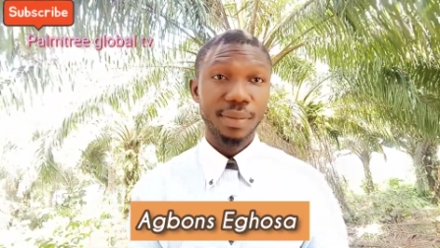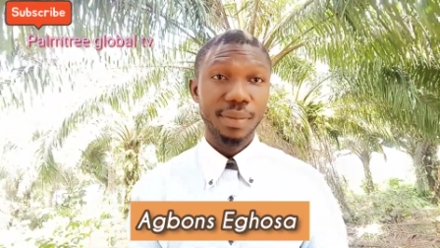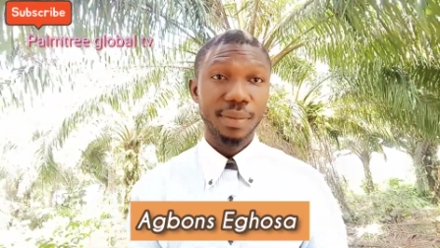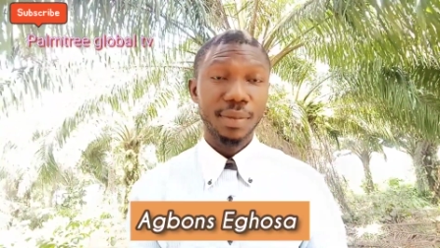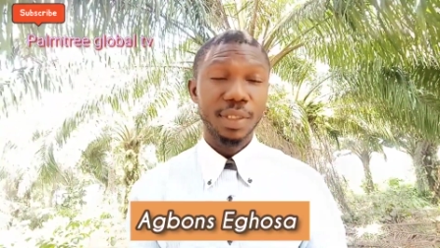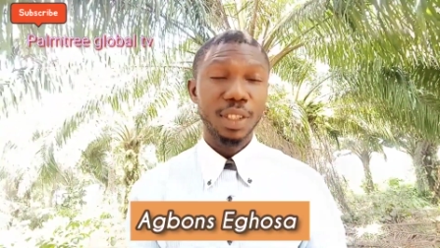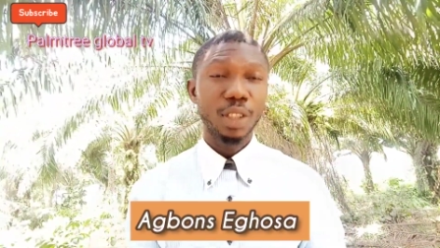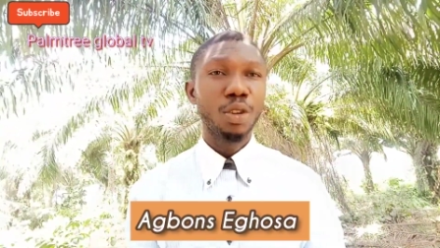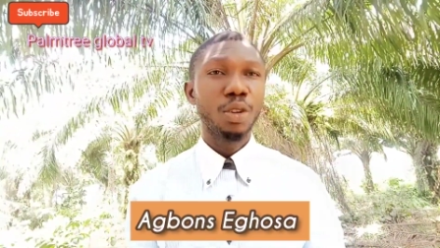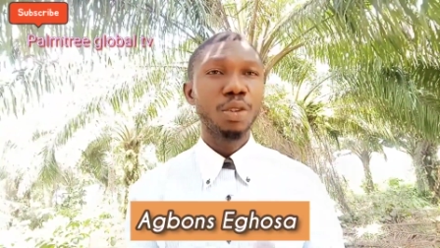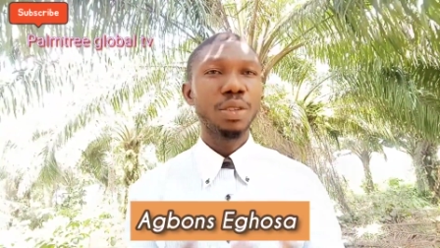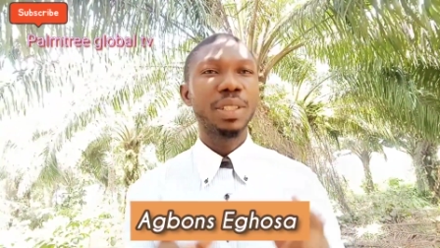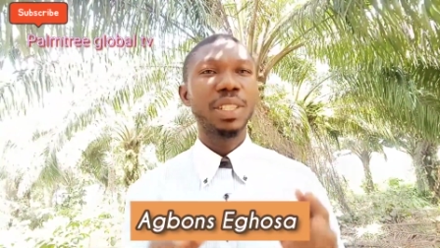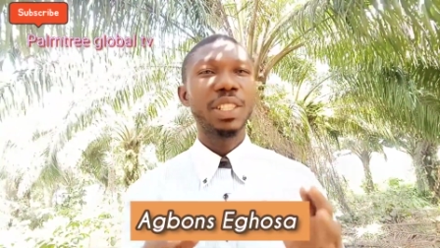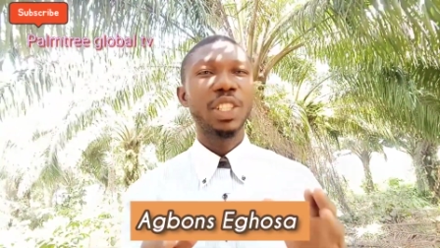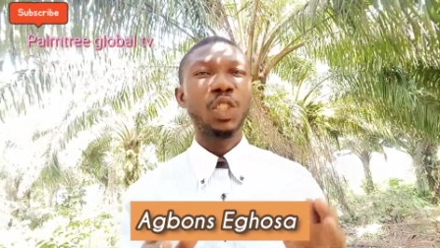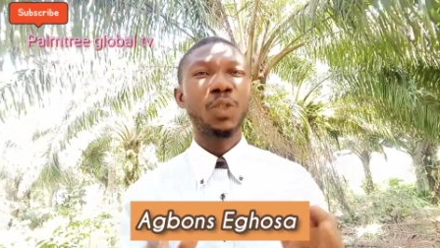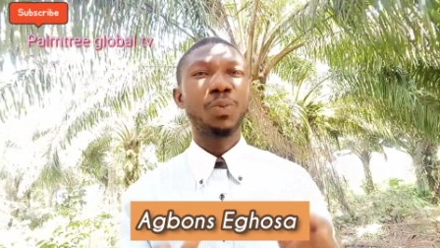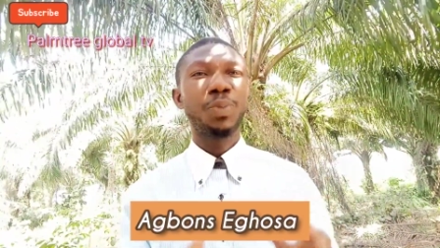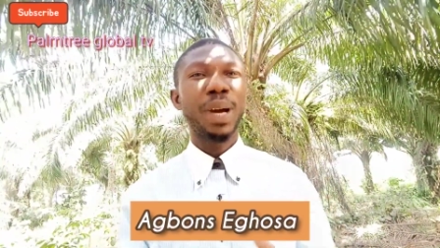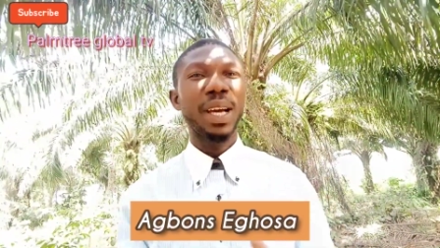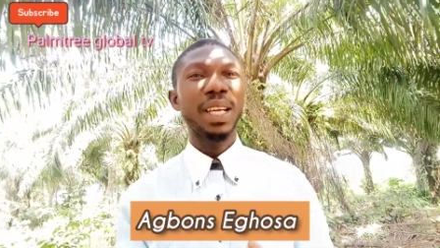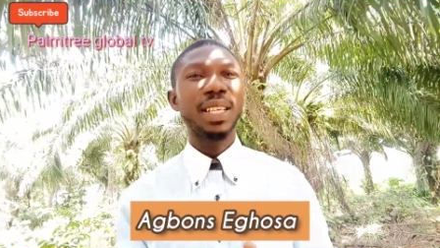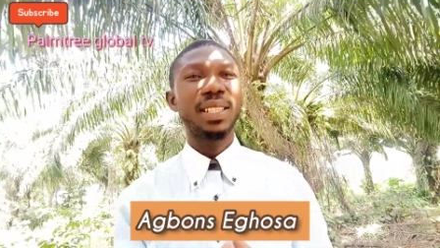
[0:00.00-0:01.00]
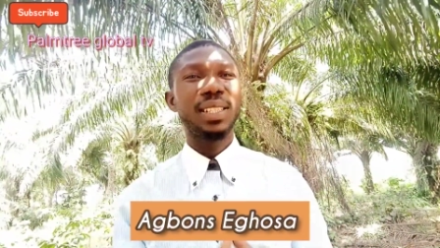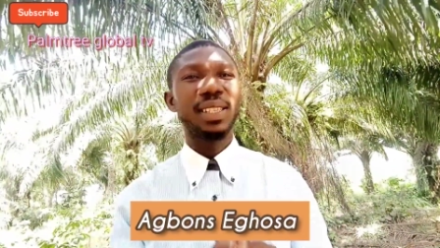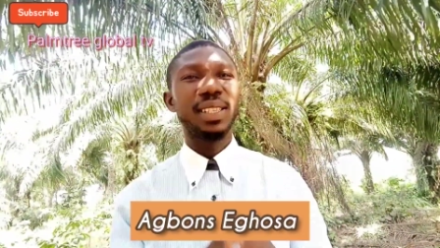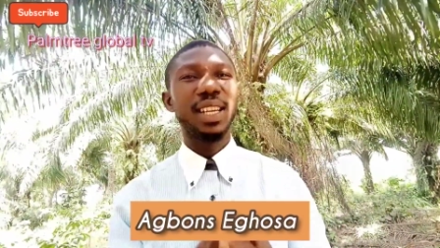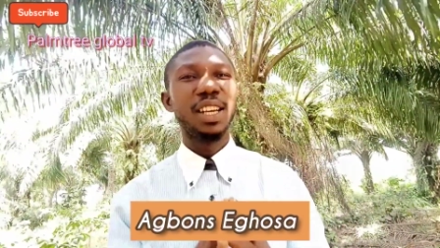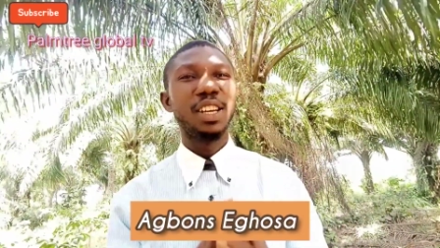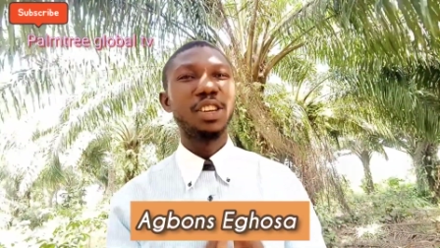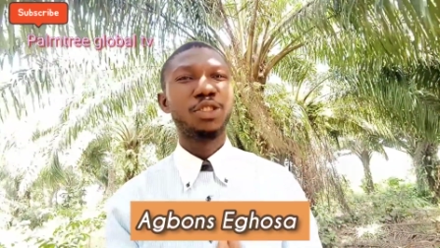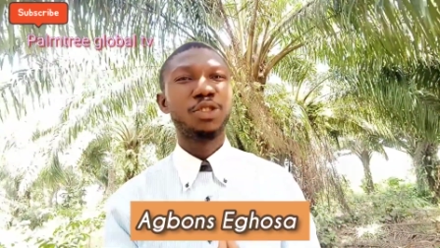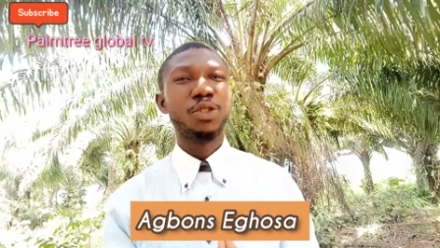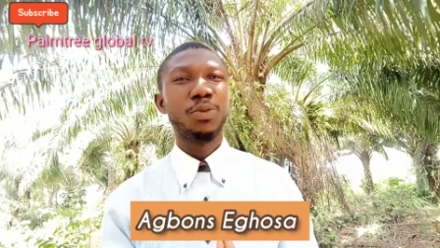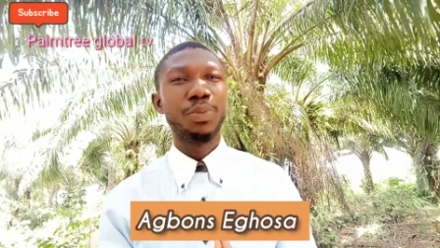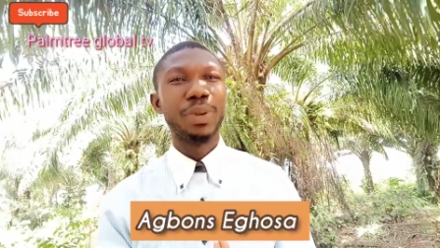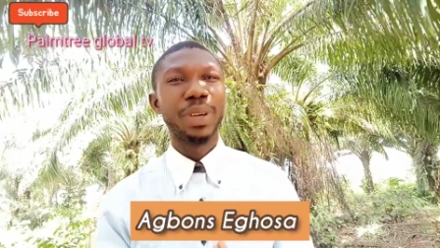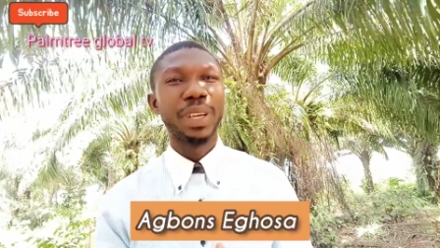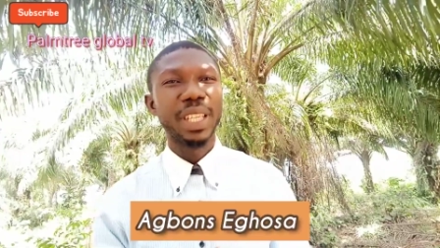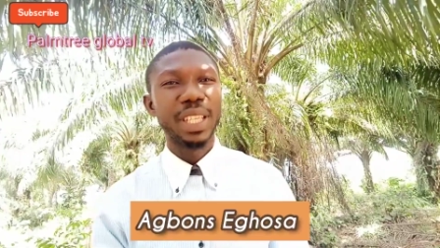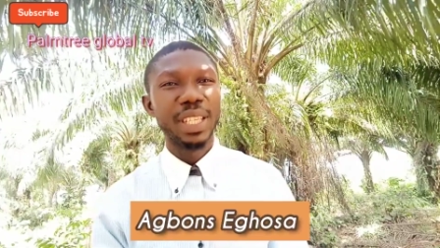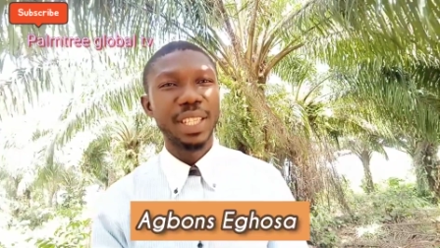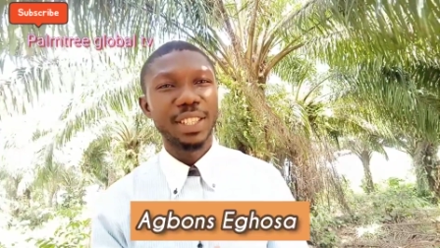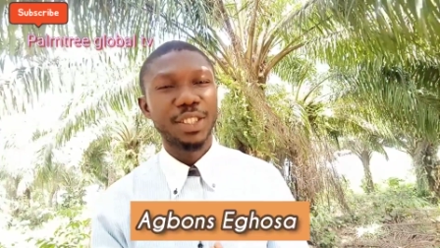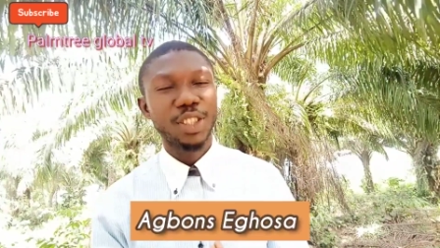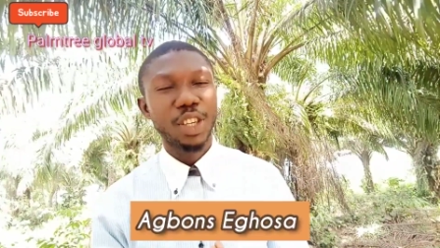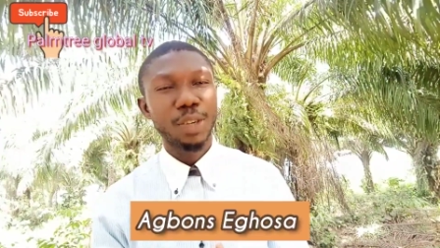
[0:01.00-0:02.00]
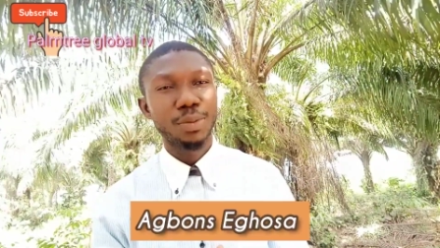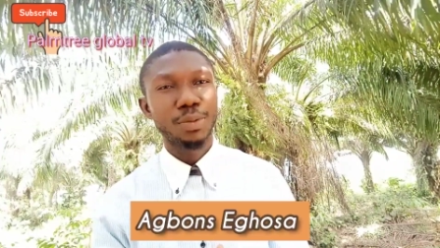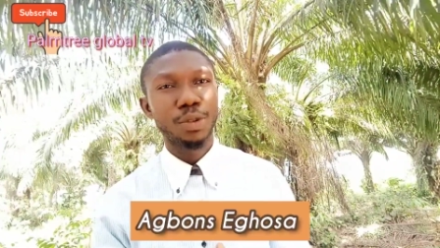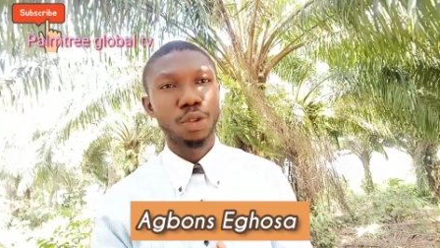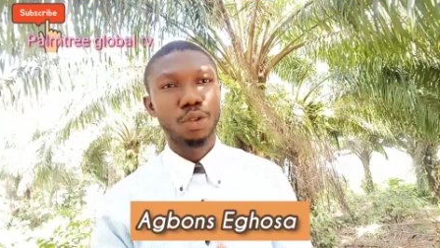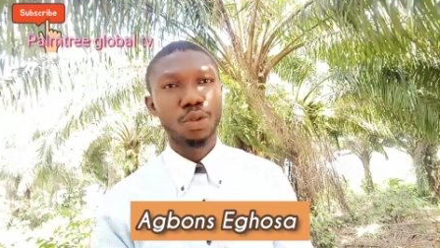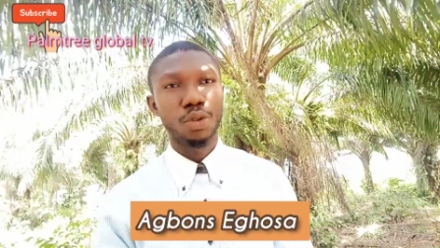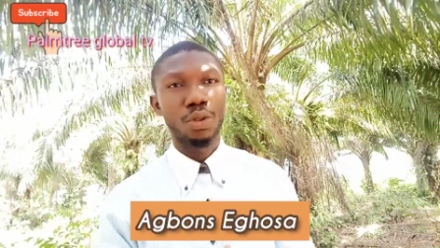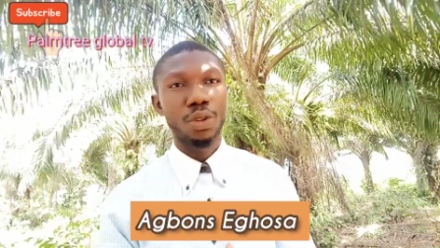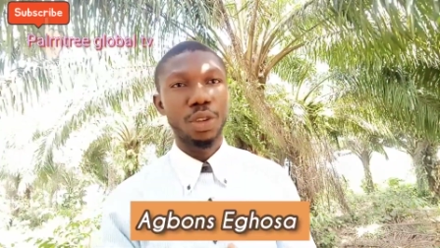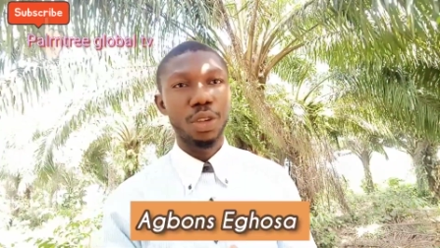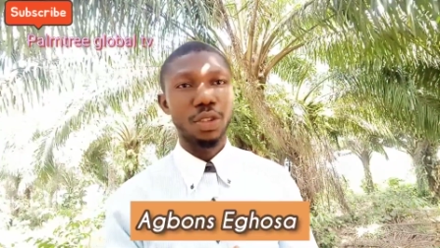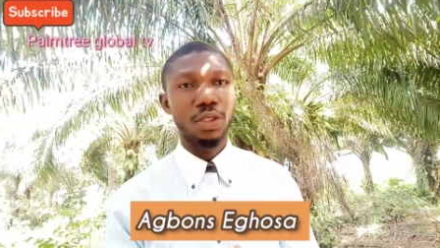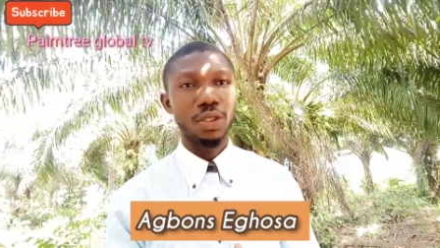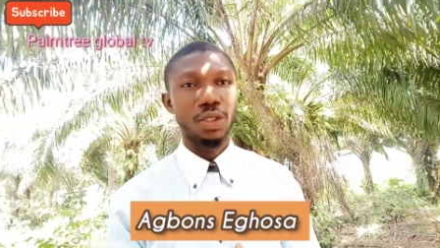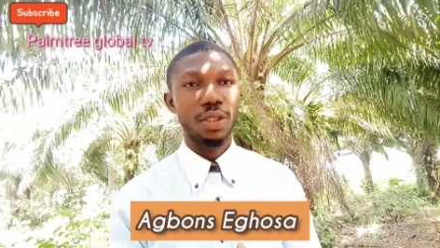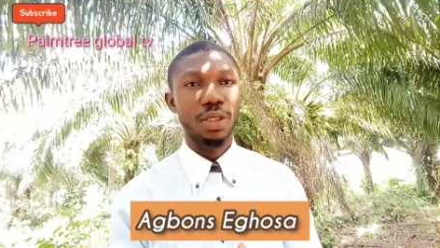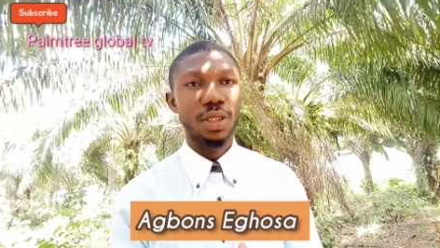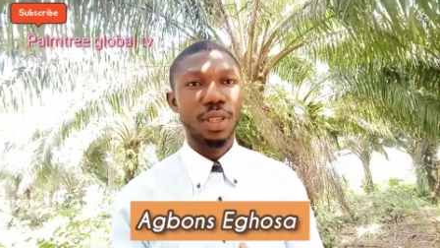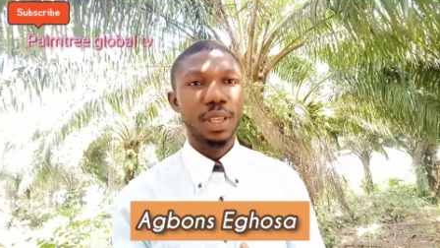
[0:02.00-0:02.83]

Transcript: Don't despise the little beginning. the scripture told us.